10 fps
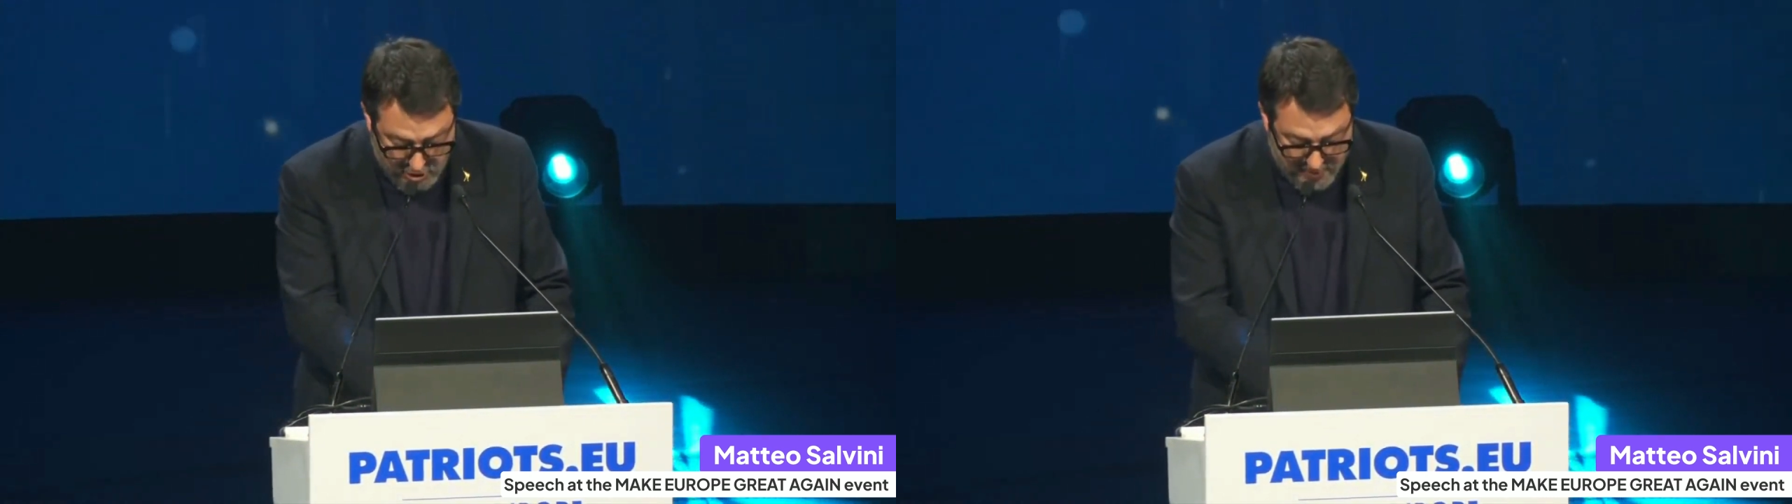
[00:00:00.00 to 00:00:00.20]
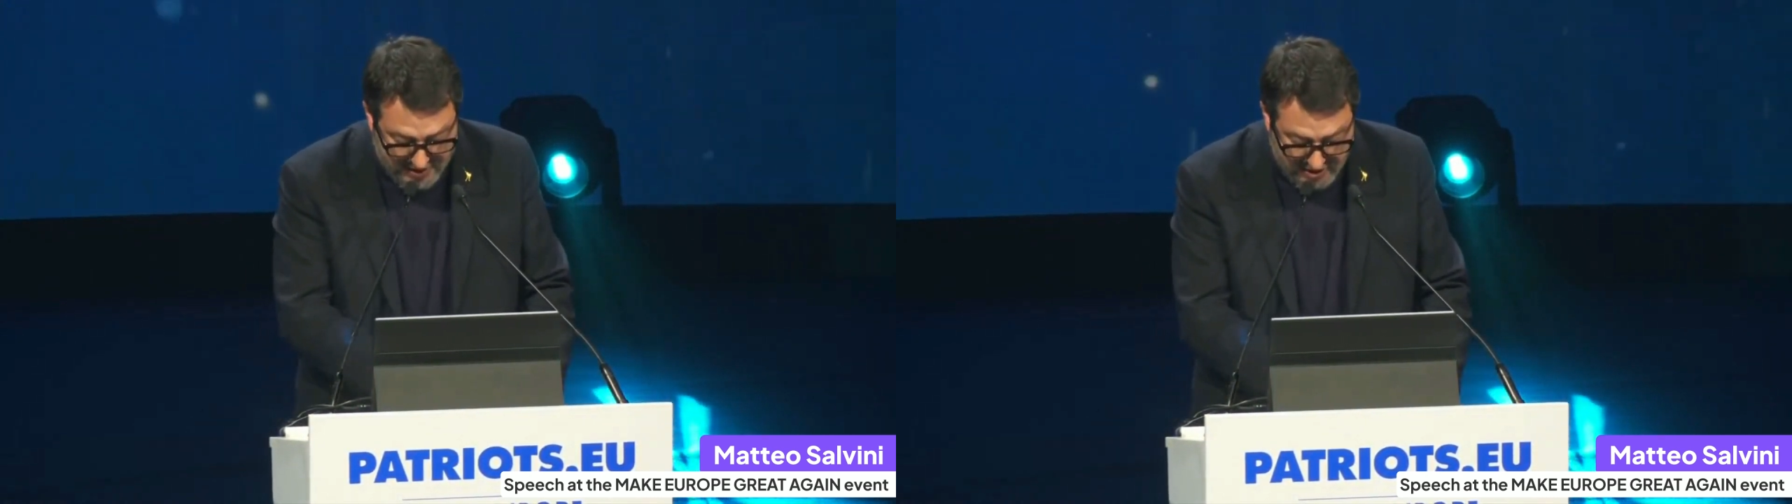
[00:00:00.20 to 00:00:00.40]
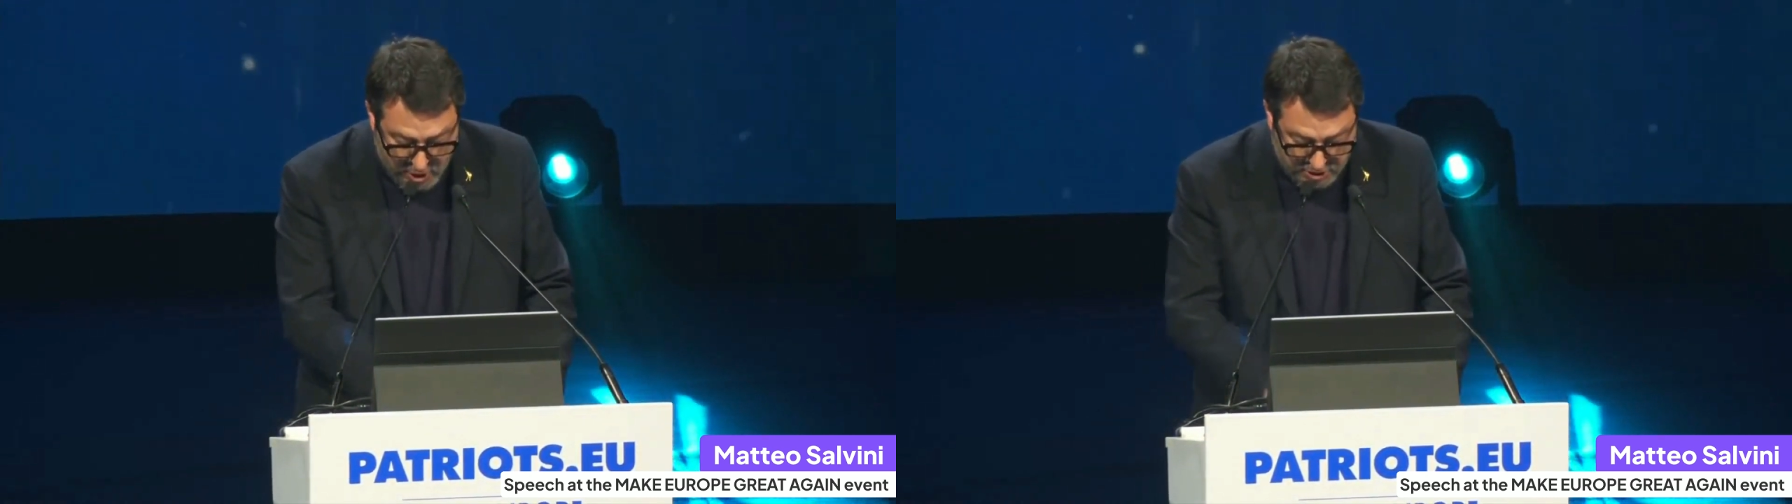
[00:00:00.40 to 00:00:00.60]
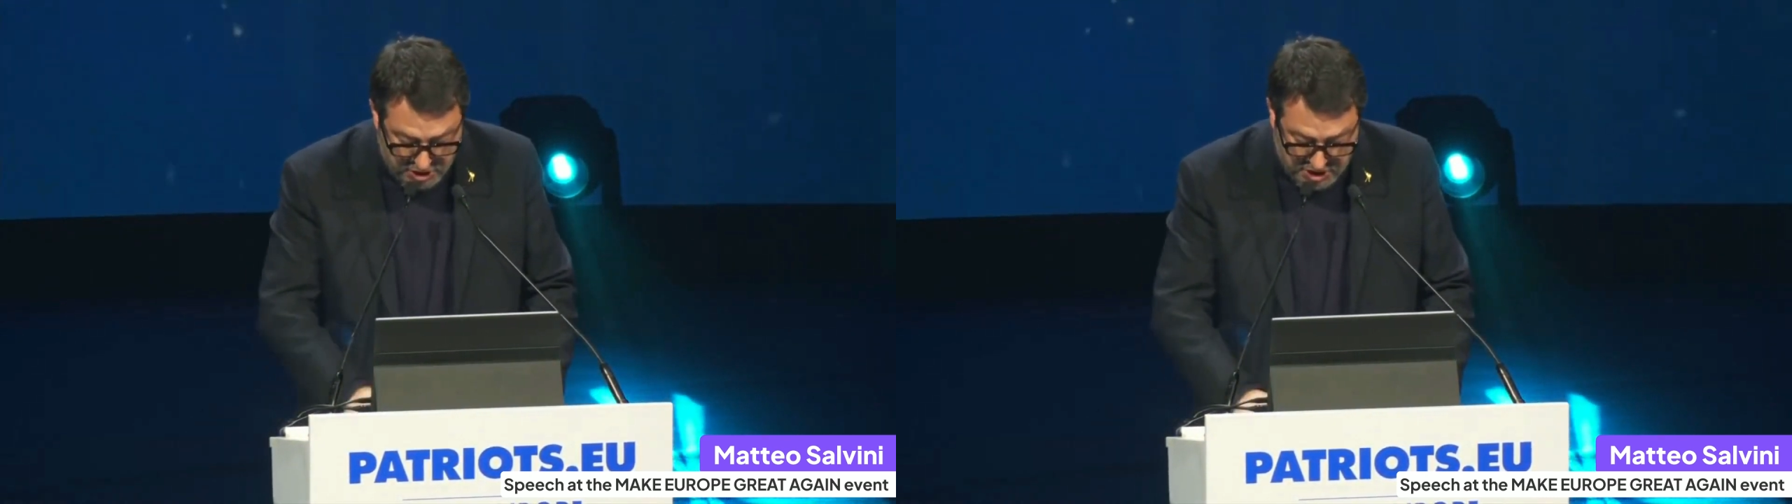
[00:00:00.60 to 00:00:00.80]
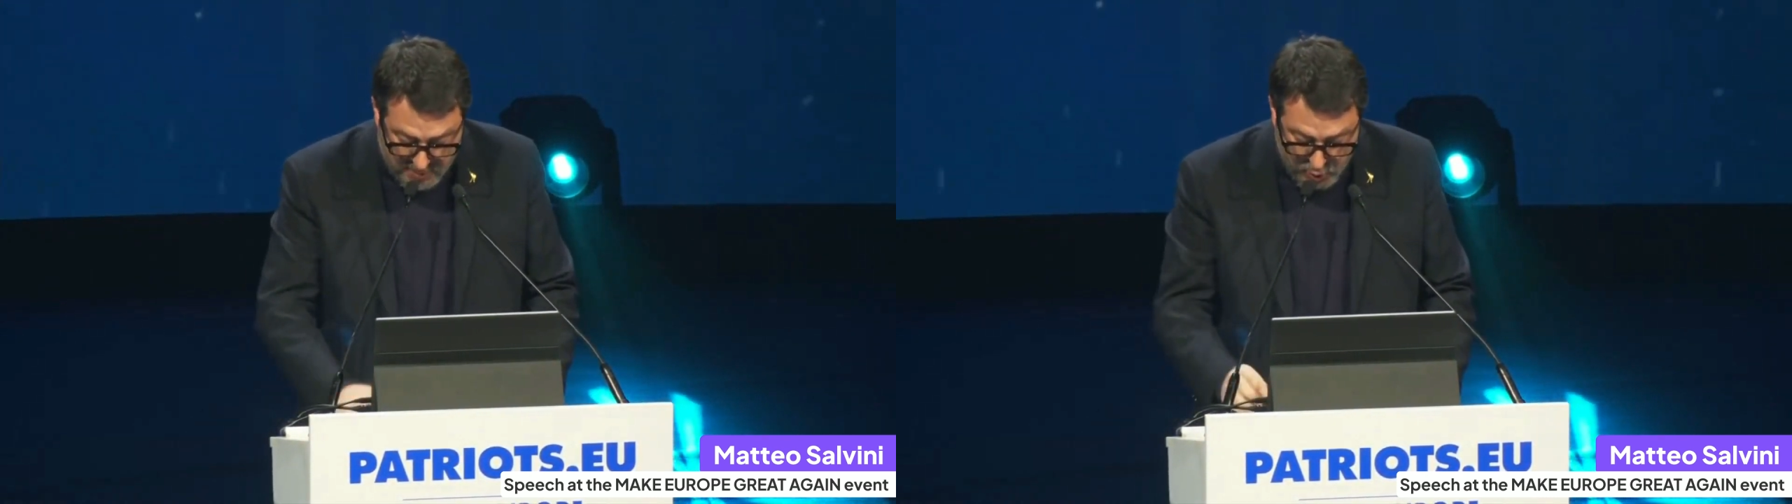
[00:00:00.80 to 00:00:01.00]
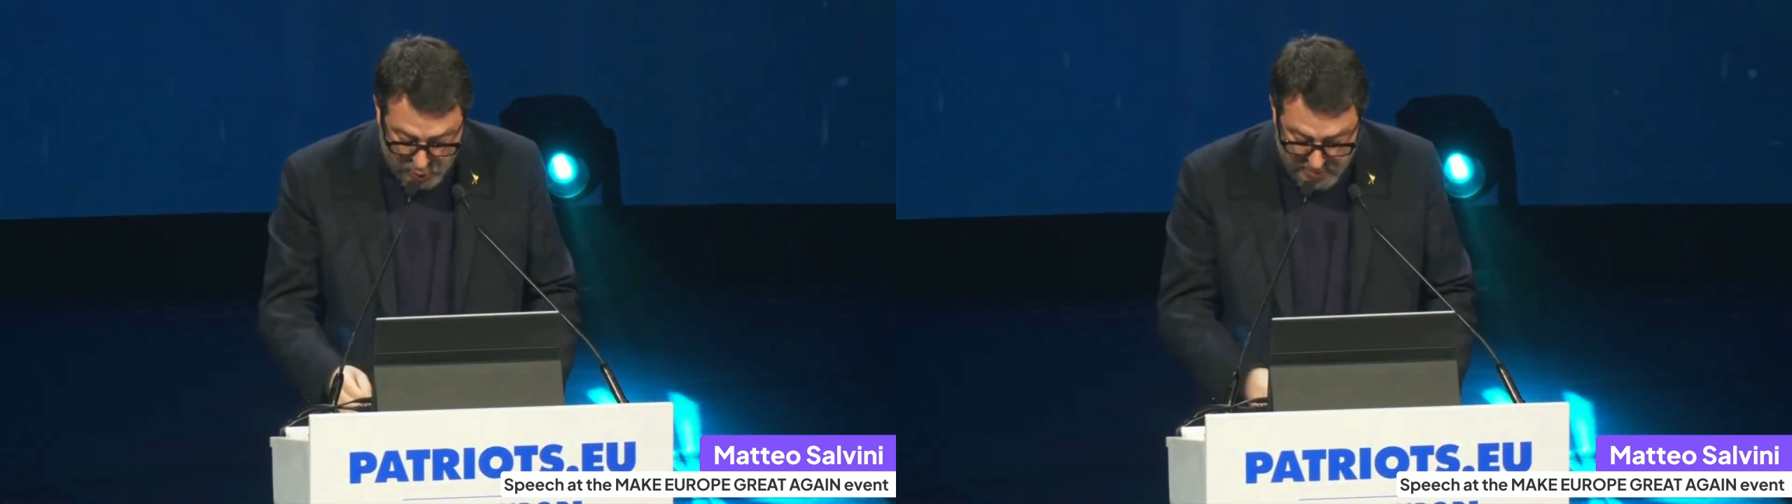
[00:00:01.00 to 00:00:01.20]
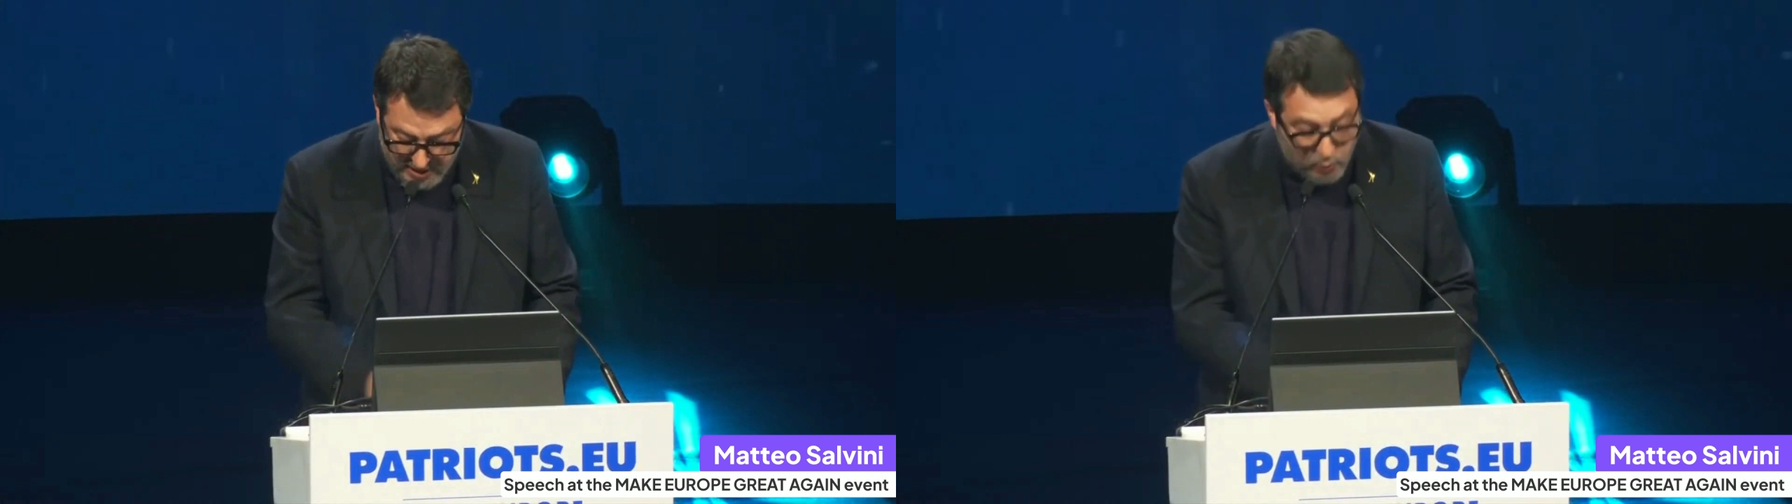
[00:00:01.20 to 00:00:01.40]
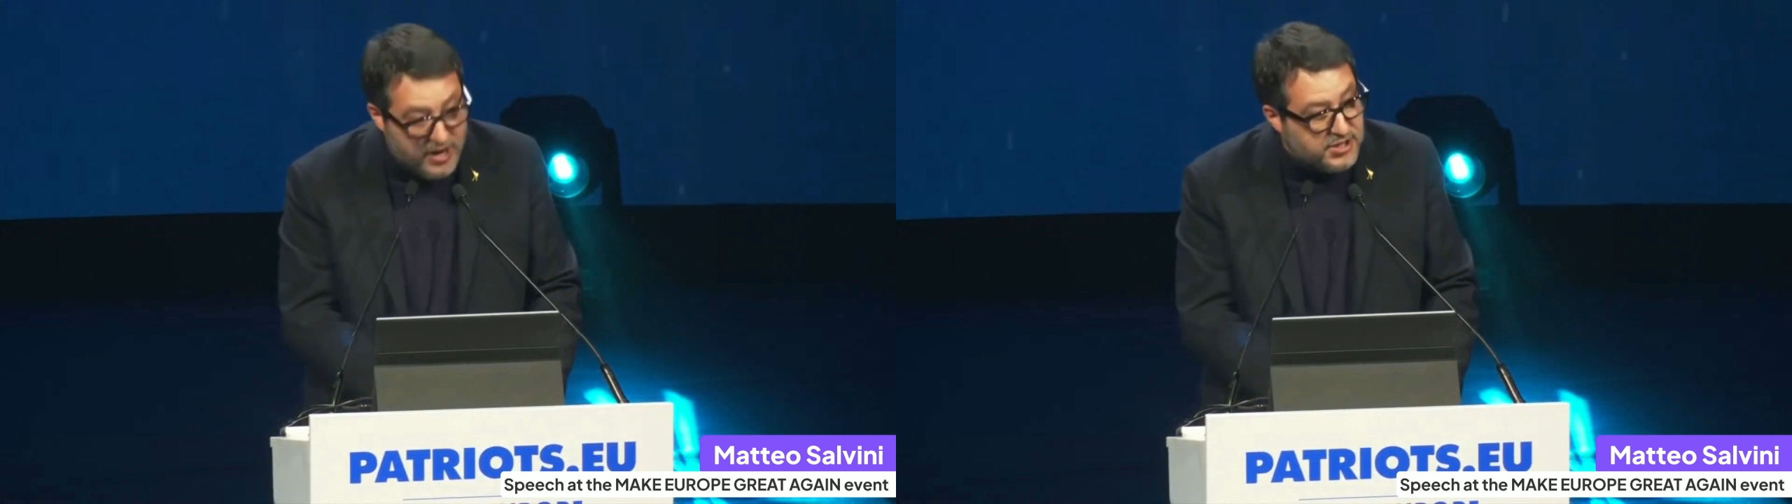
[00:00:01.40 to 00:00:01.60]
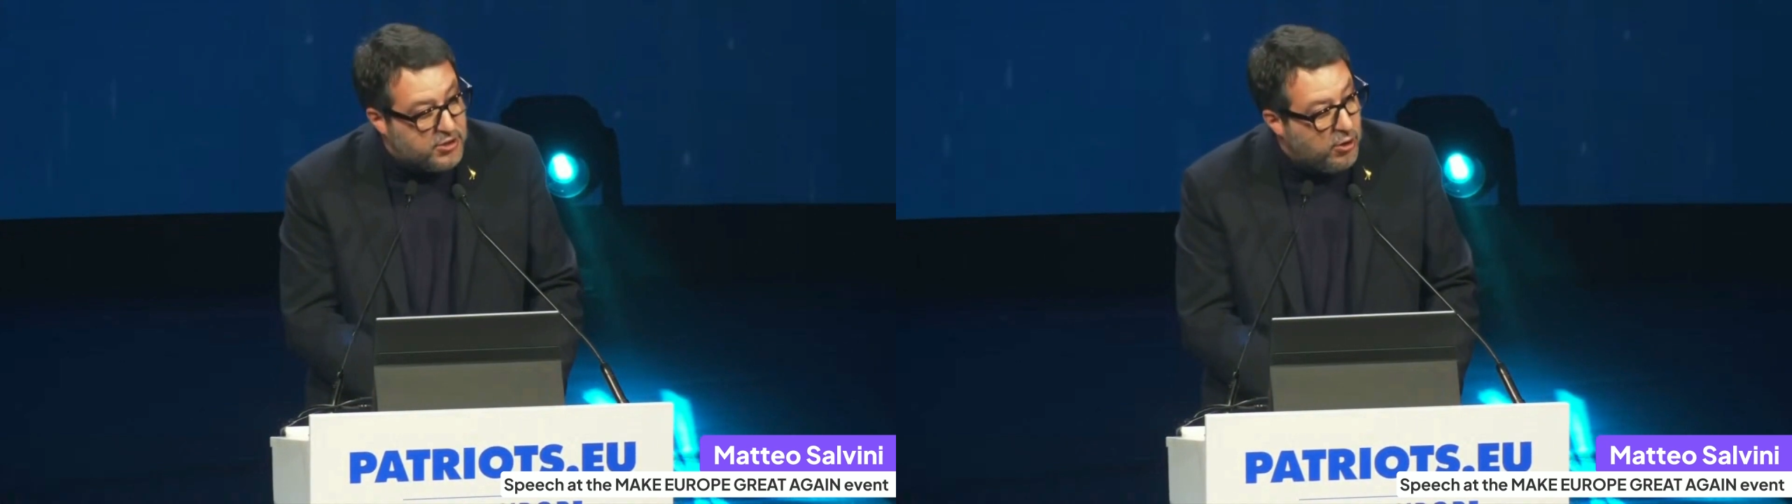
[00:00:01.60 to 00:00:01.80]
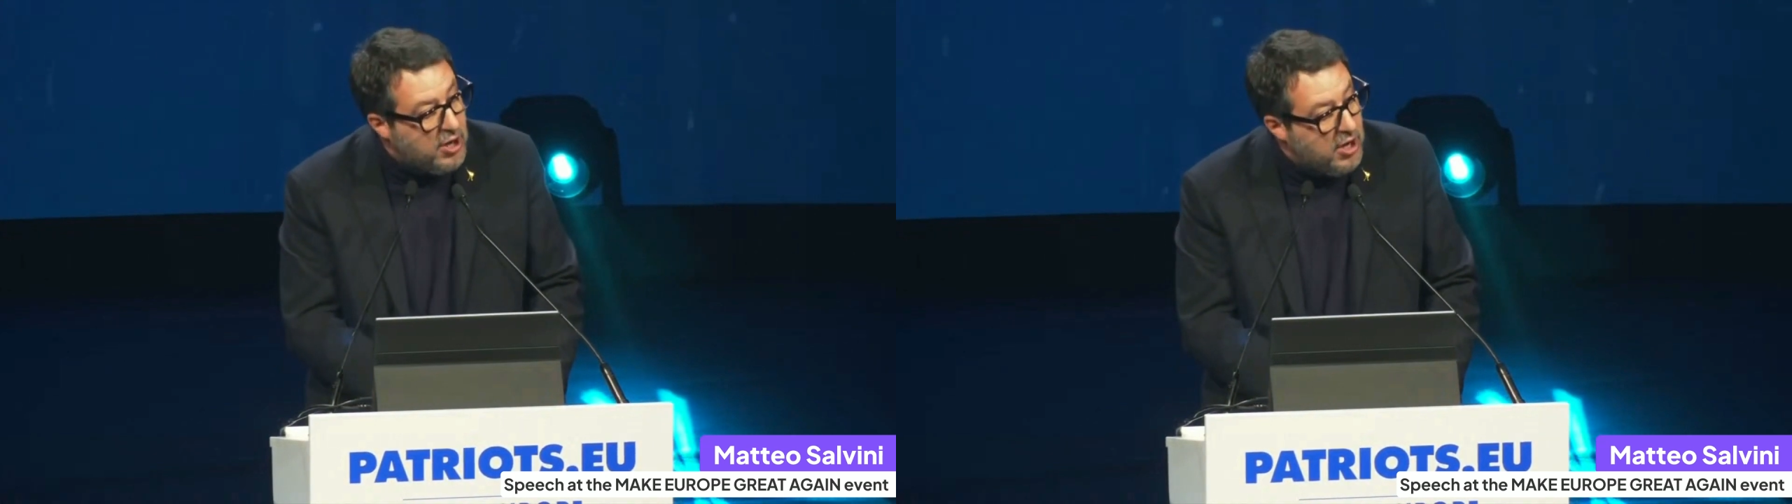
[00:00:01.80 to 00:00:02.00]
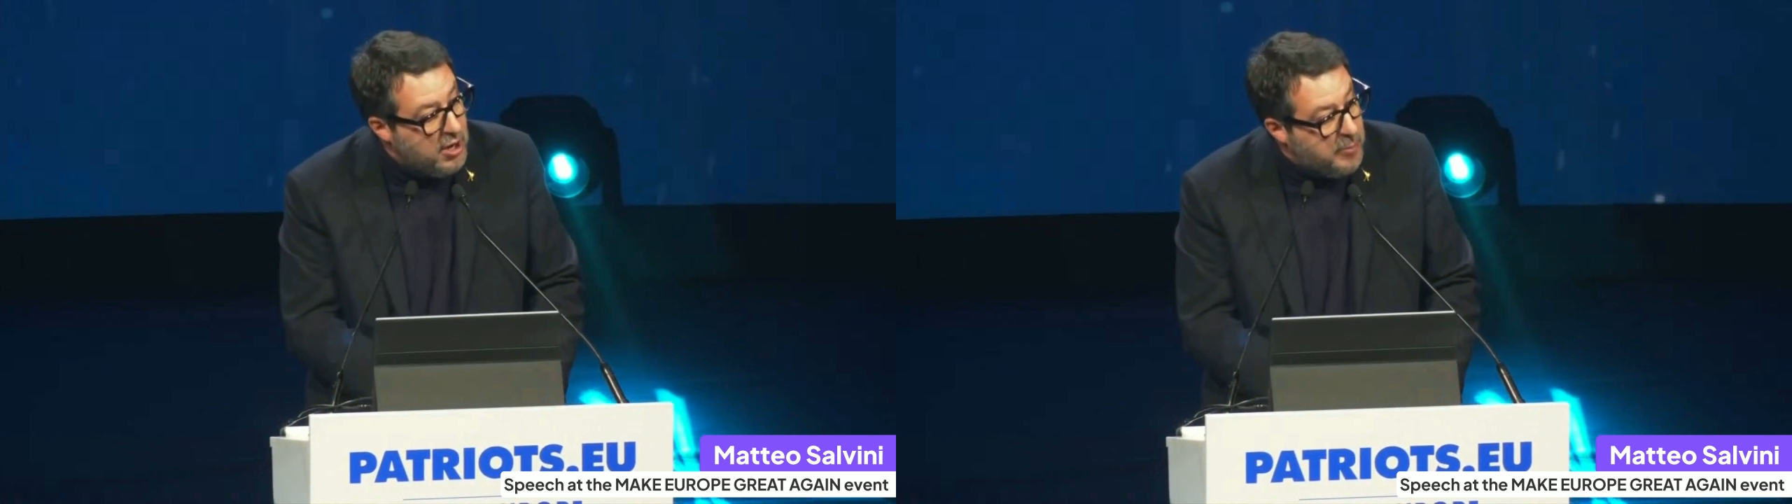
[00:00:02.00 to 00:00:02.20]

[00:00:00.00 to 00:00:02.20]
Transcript: We patriots are here for this,